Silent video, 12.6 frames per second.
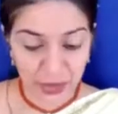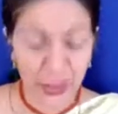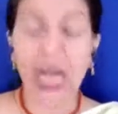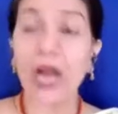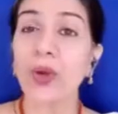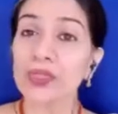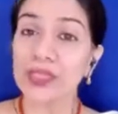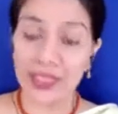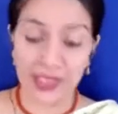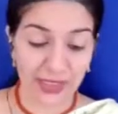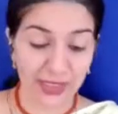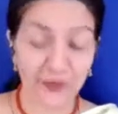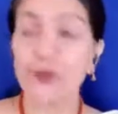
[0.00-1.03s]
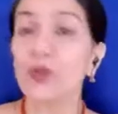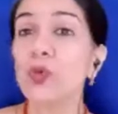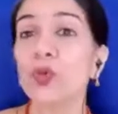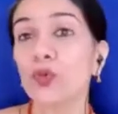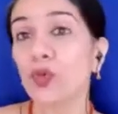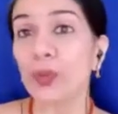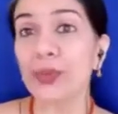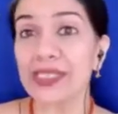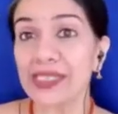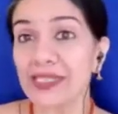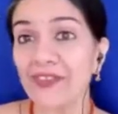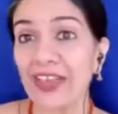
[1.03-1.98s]
took out the flute from
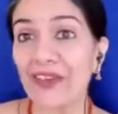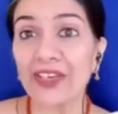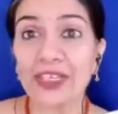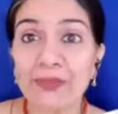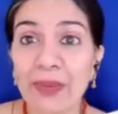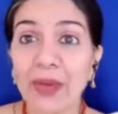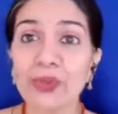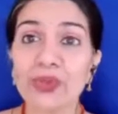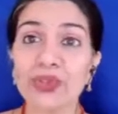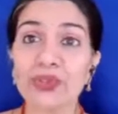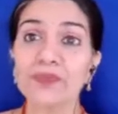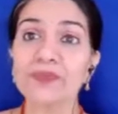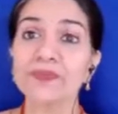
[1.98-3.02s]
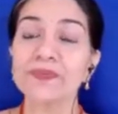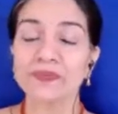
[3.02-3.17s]
its velvet pouch,